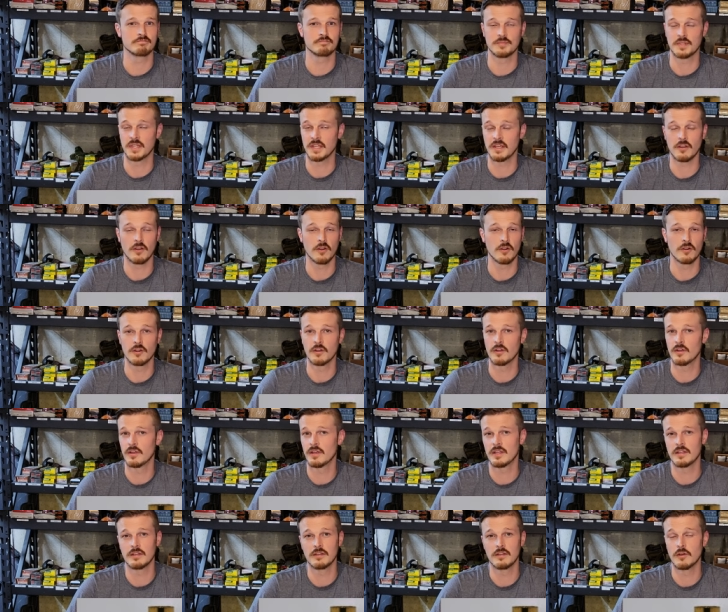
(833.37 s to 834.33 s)
they are
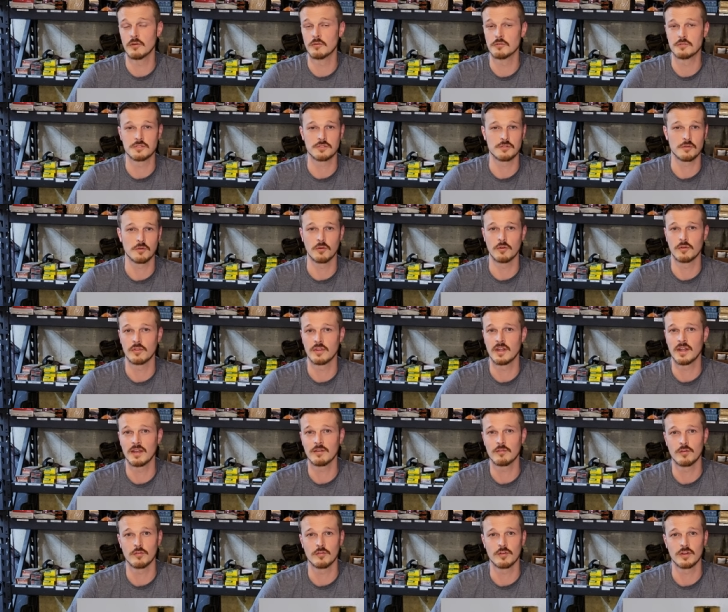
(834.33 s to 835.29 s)
in no store that
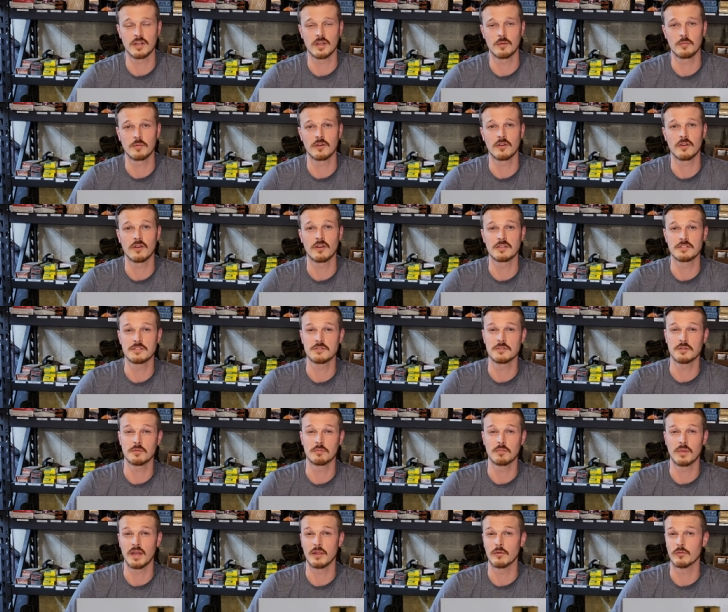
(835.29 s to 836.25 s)
I've ever come across. You
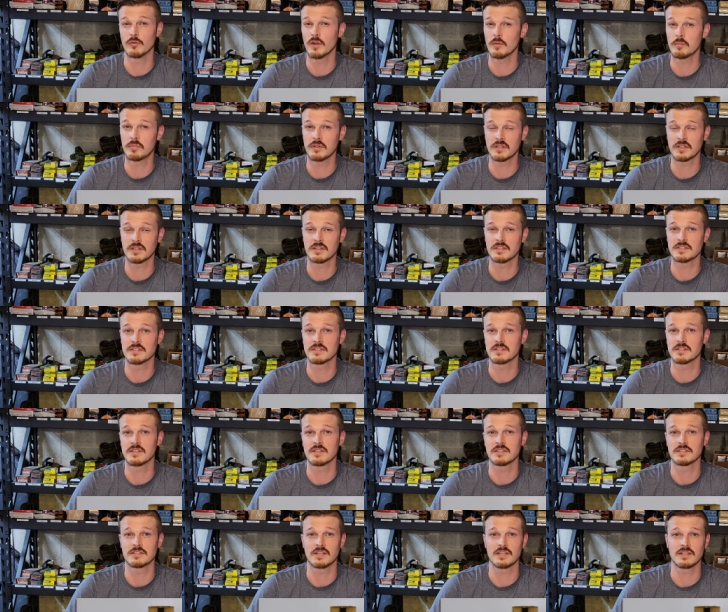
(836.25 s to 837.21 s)
can buy replicas and
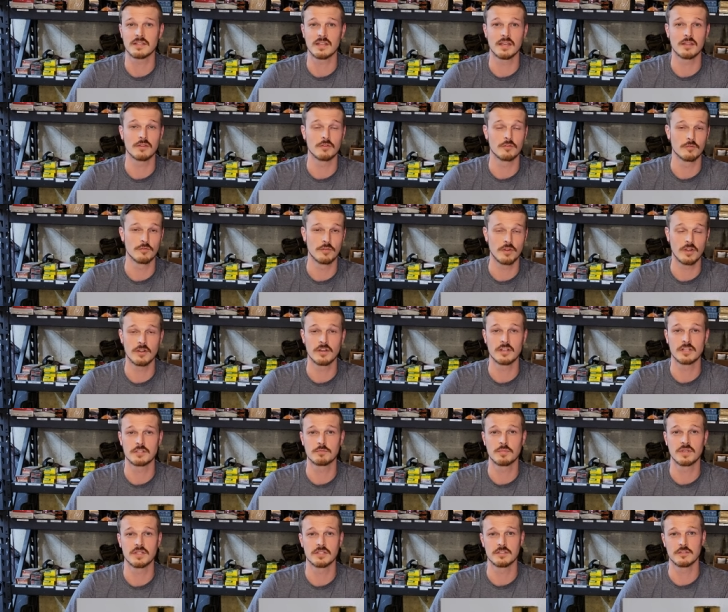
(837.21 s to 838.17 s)
things like that. They're very
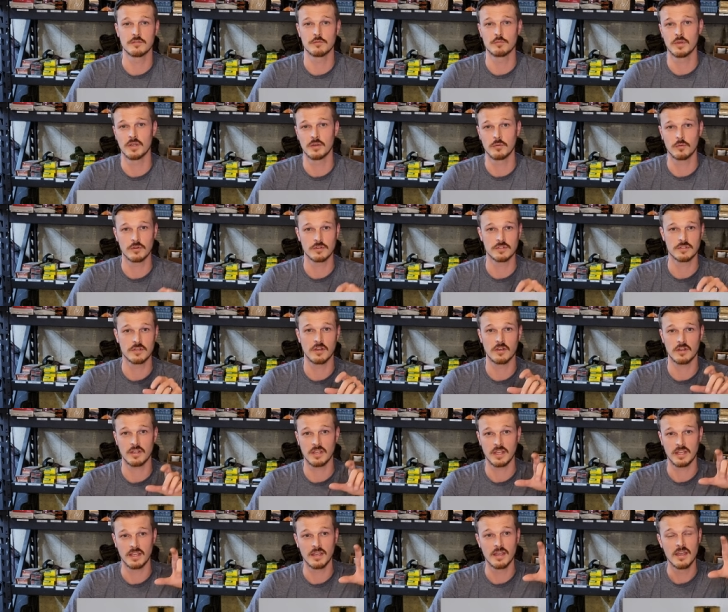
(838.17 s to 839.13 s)
expensive, but we're
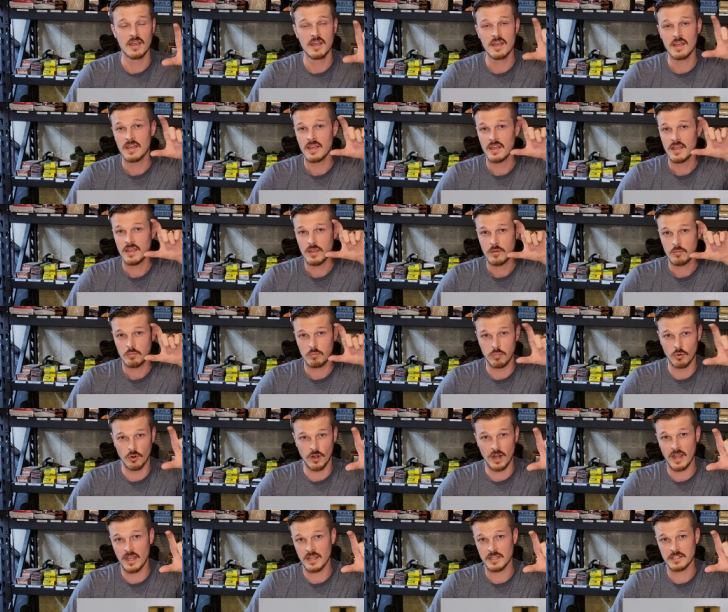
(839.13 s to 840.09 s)
talking
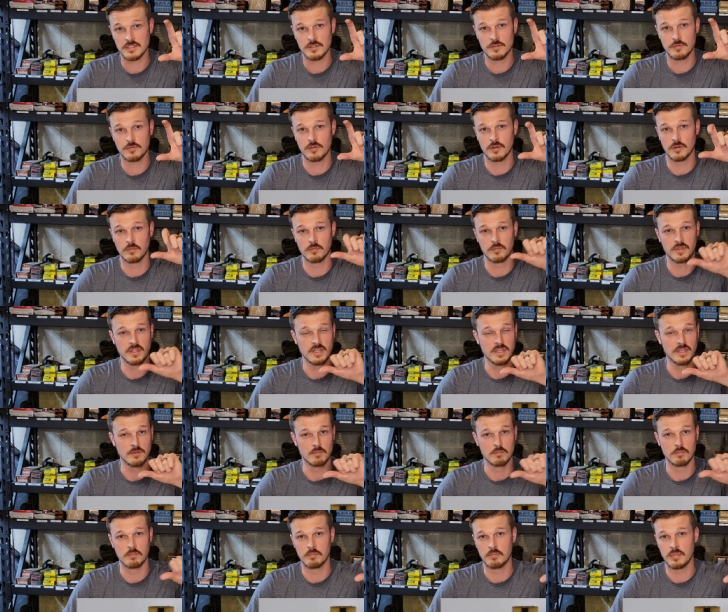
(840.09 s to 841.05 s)
brass from
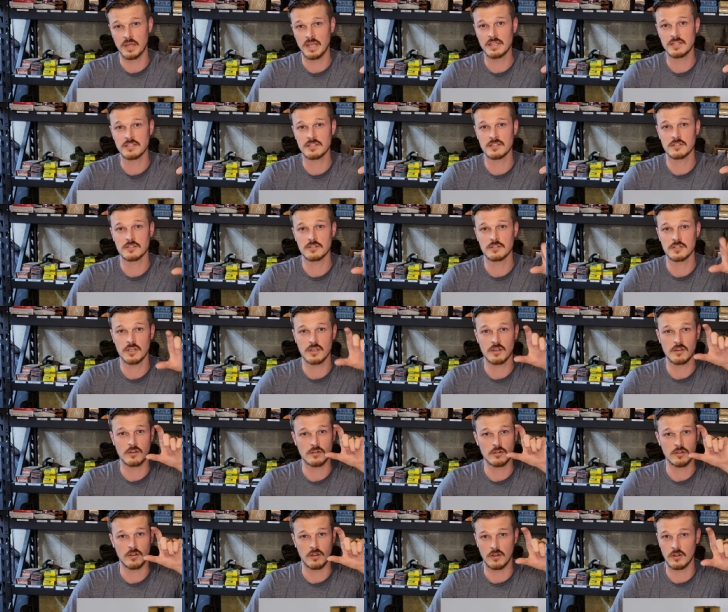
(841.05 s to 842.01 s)
the base of the
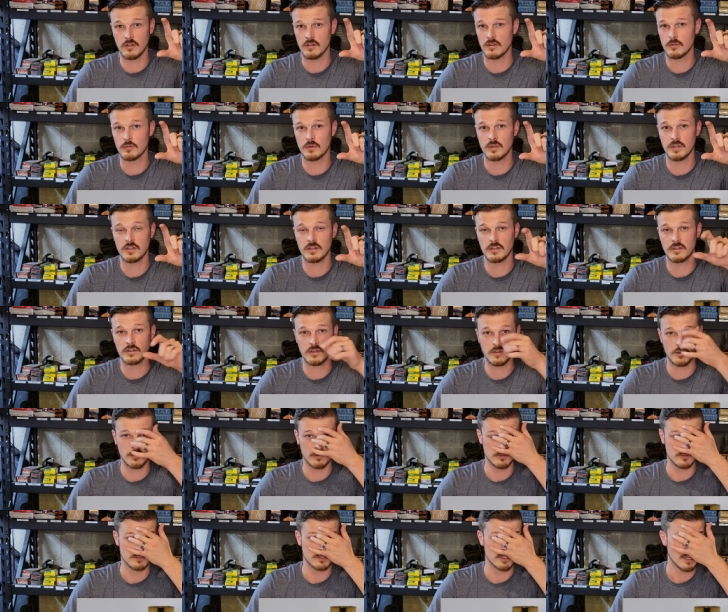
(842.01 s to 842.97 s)
shell all the way to the
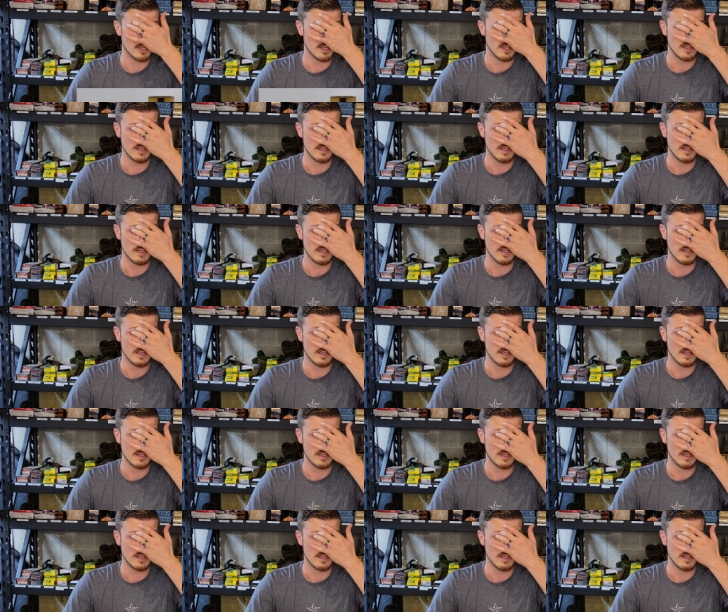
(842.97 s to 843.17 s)
nose.